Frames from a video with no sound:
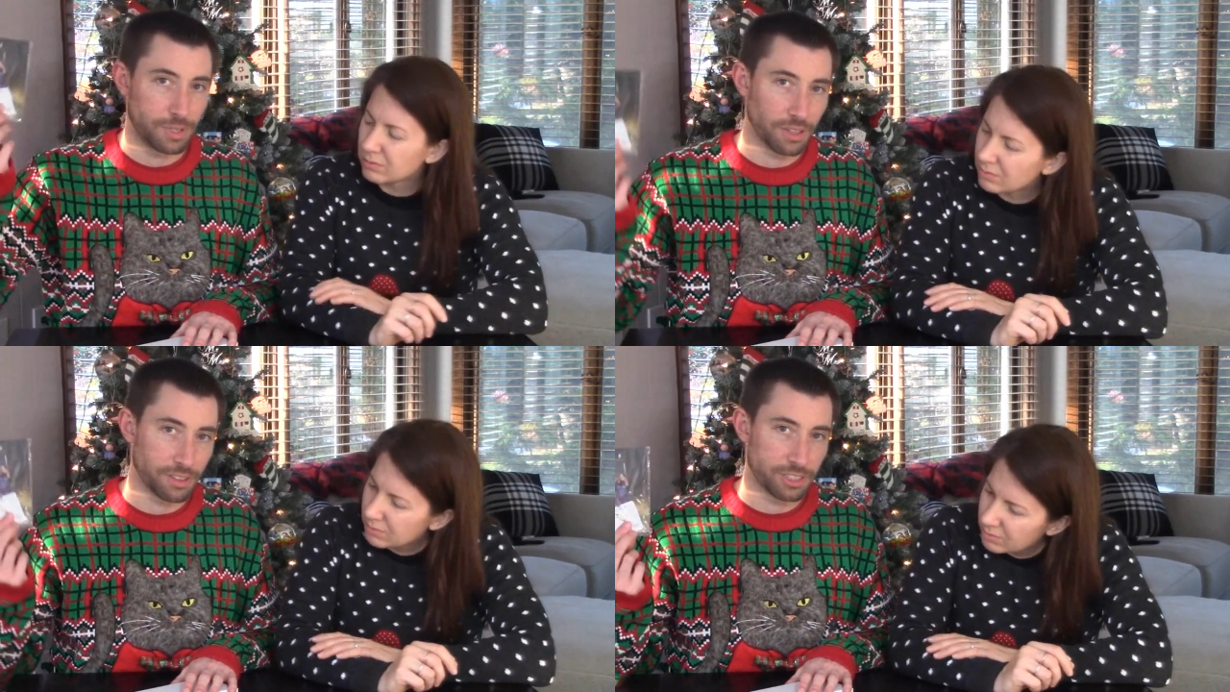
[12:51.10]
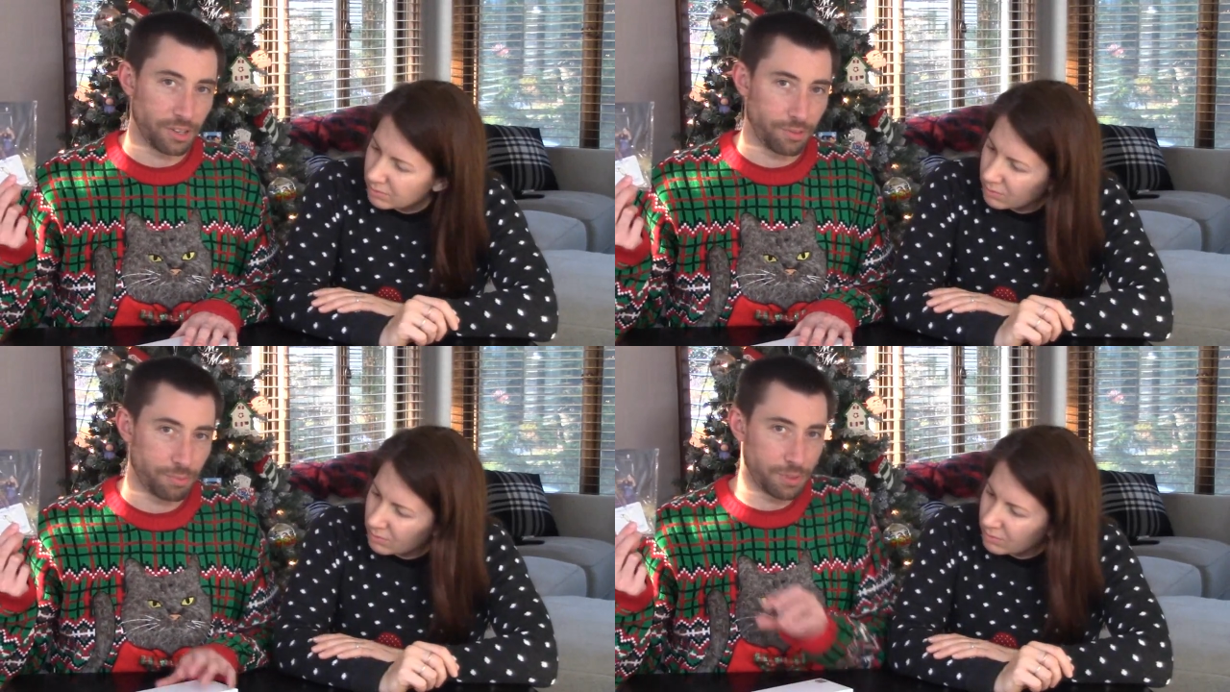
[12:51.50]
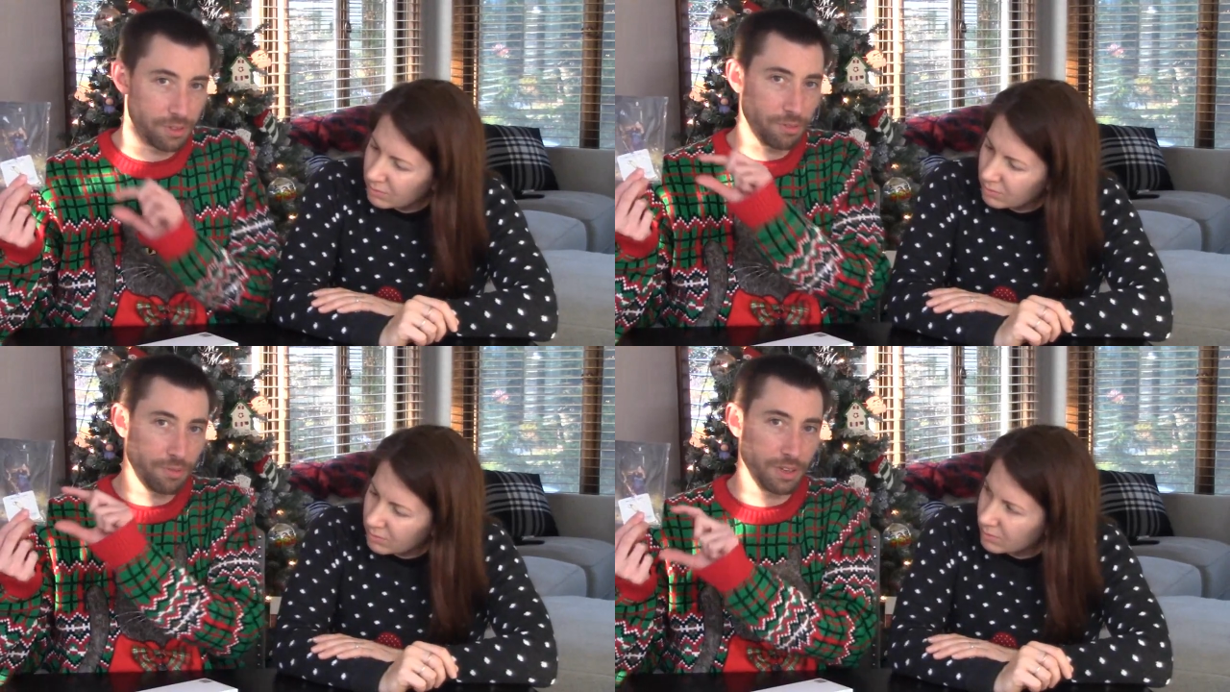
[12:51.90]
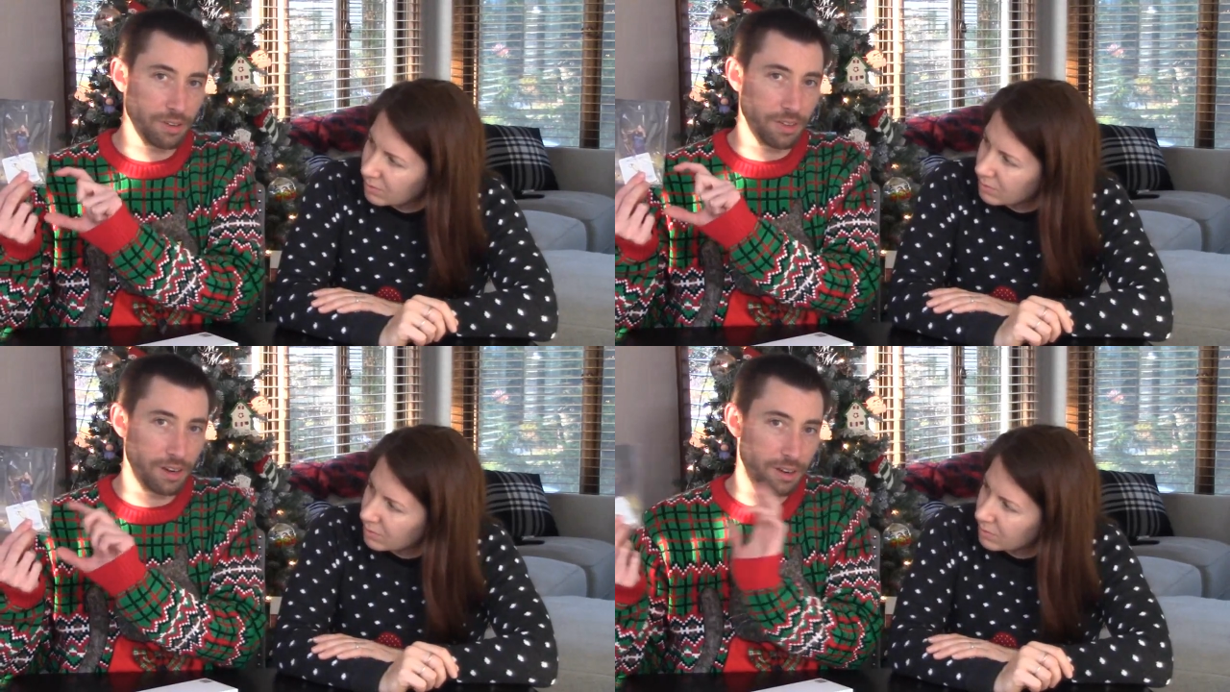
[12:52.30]
Speaker 1: On the shelf, put the little
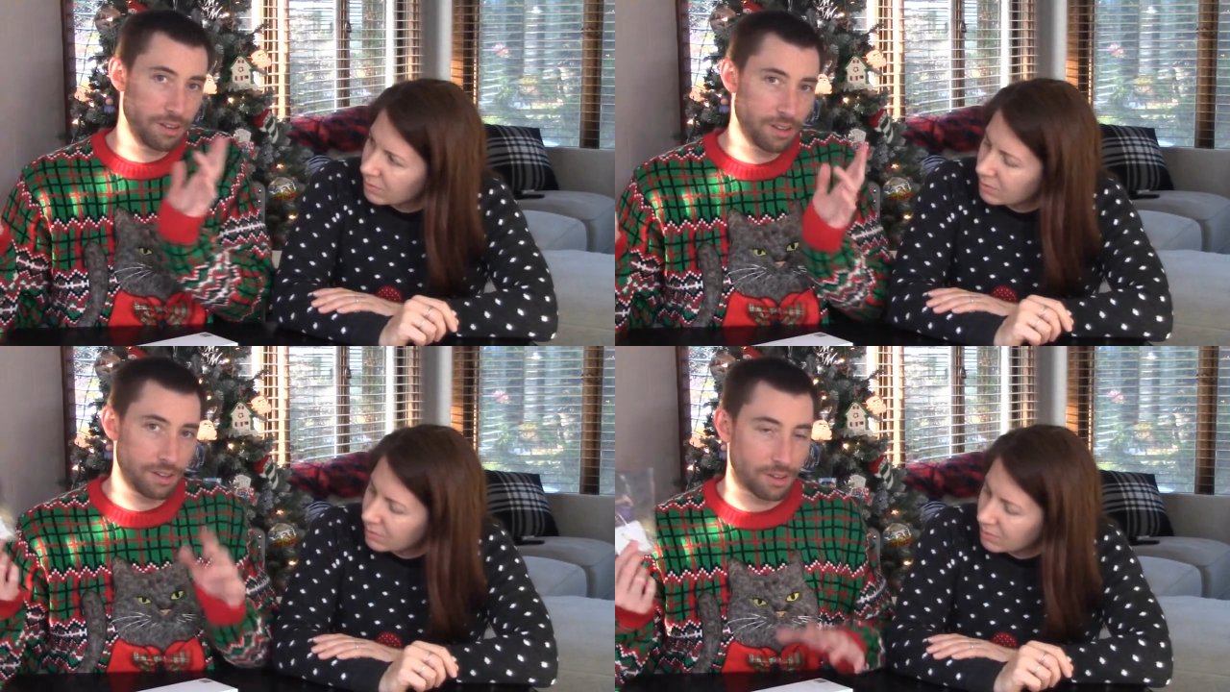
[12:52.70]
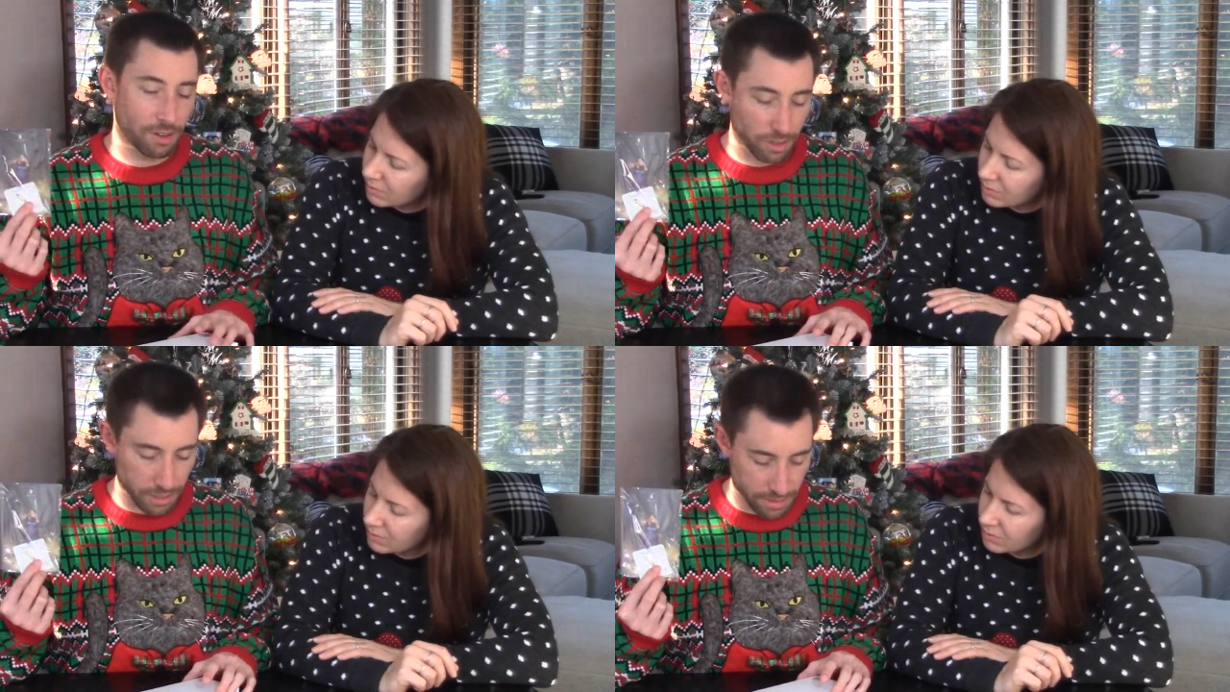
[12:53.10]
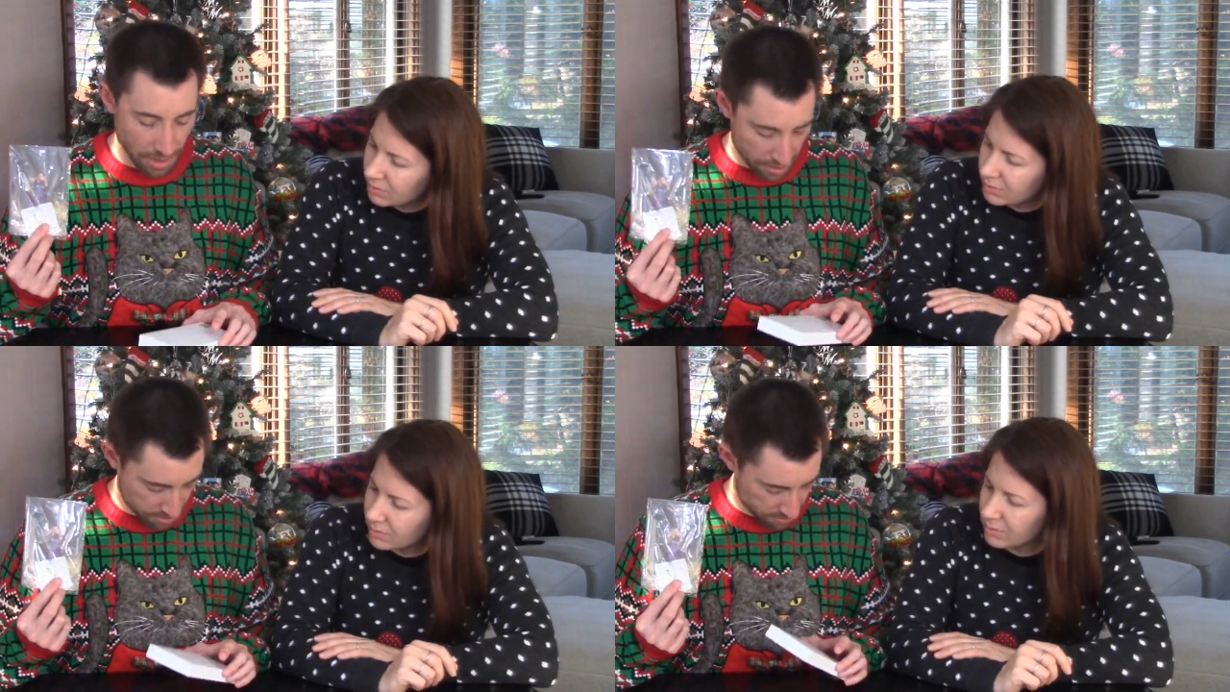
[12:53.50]
figure there, call it a day.